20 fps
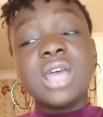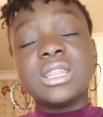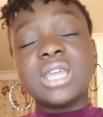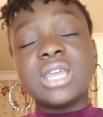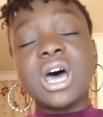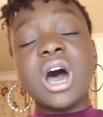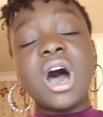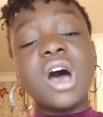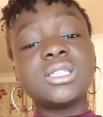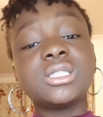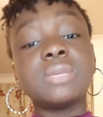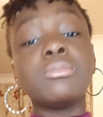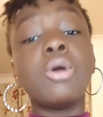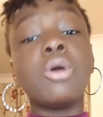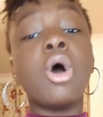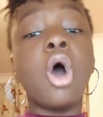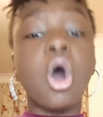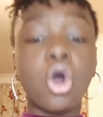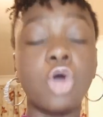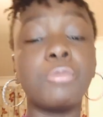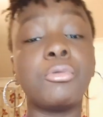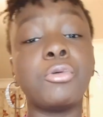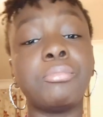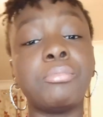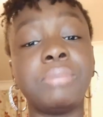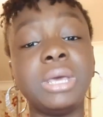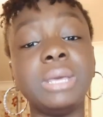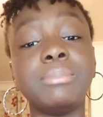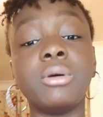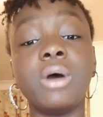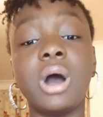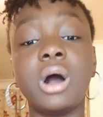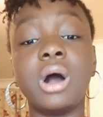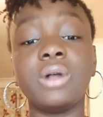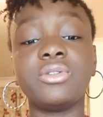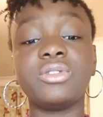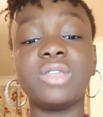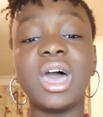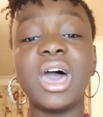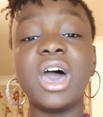There are some horrible people
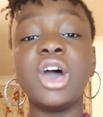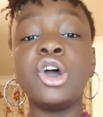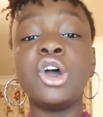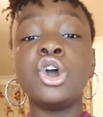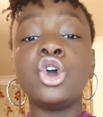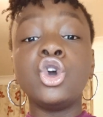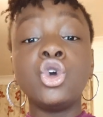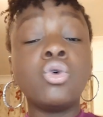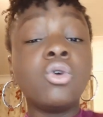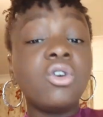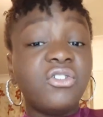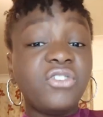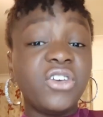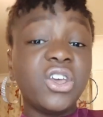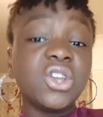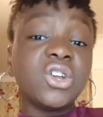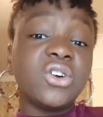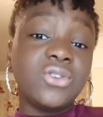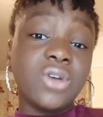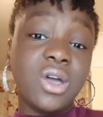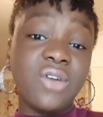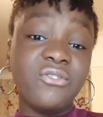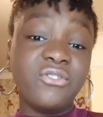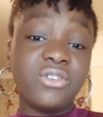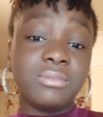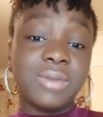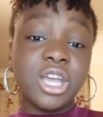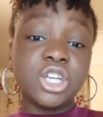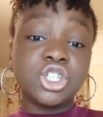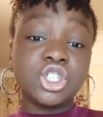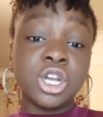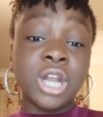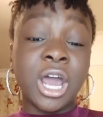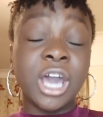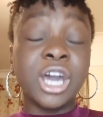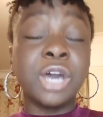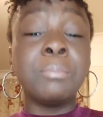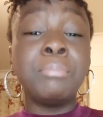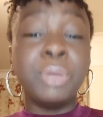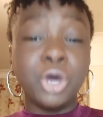out there who will feed off your information. I
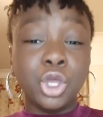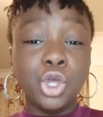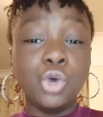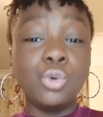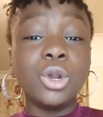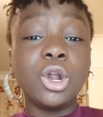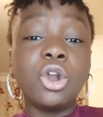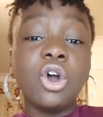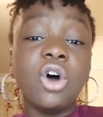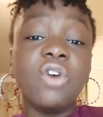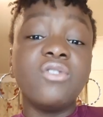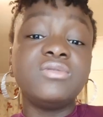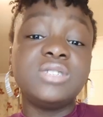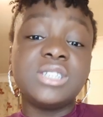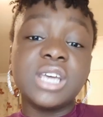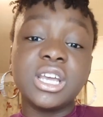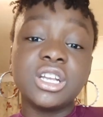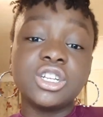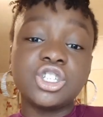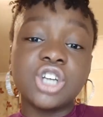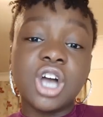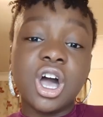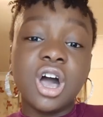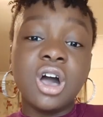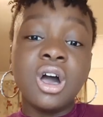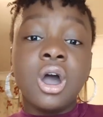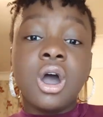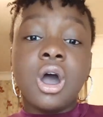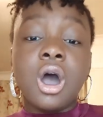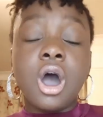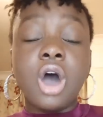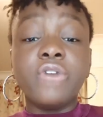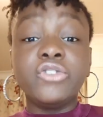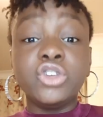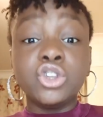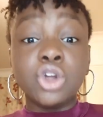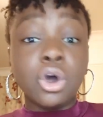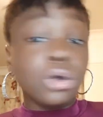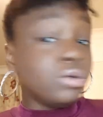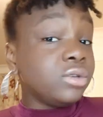can put you in a lot of danger of,
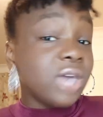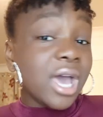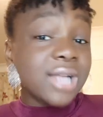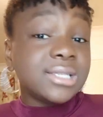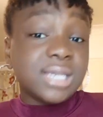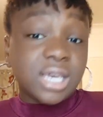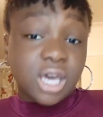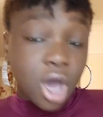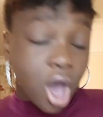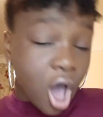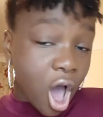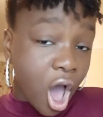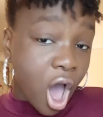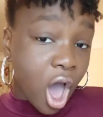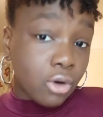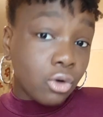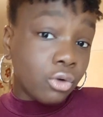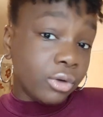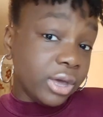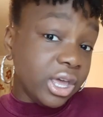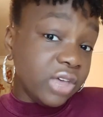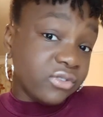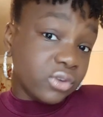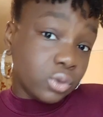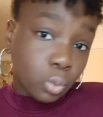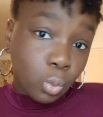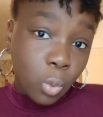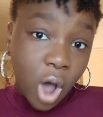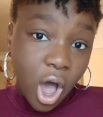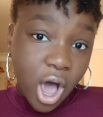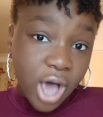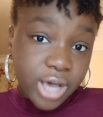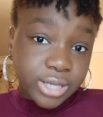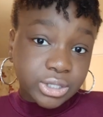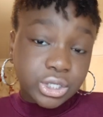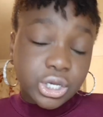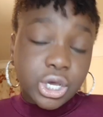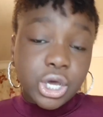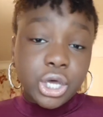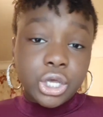getting hurt or even
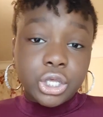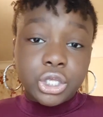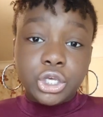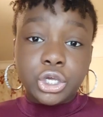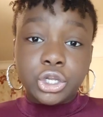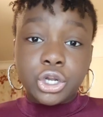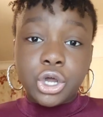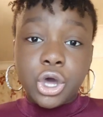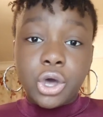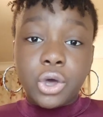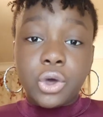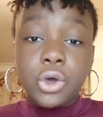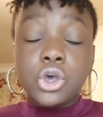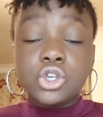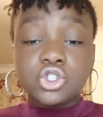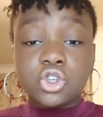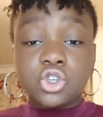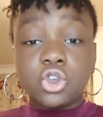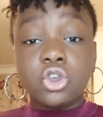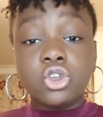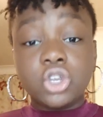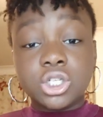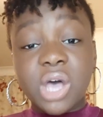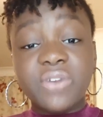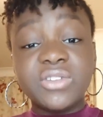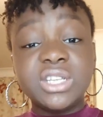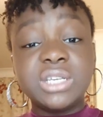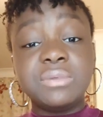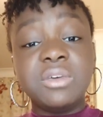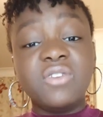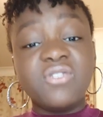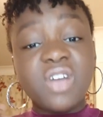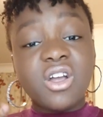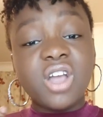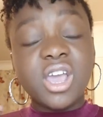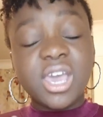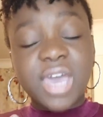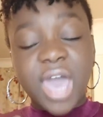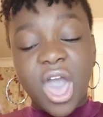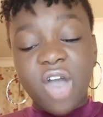worse, so you just have to be
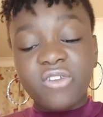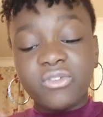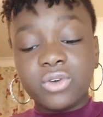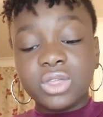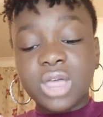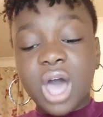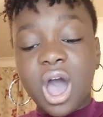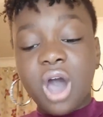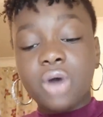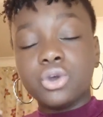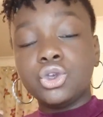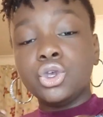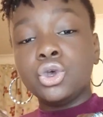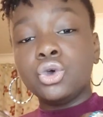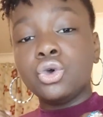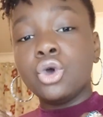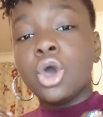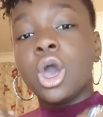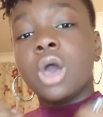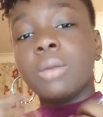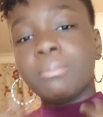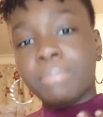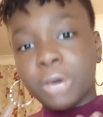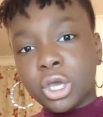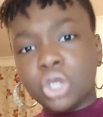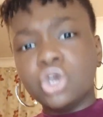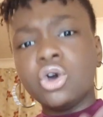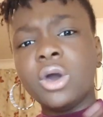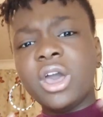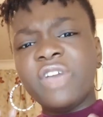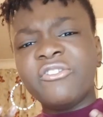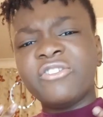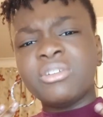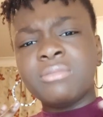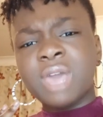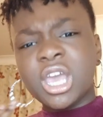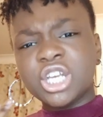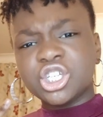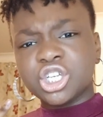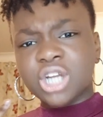very careful with how you put your
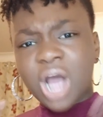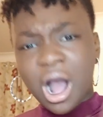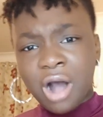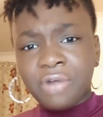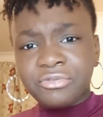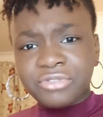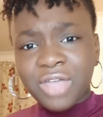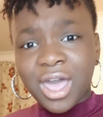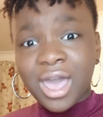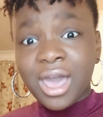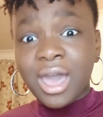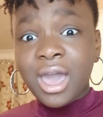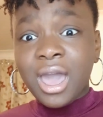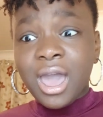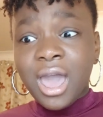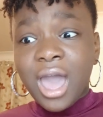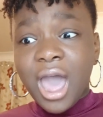information out there.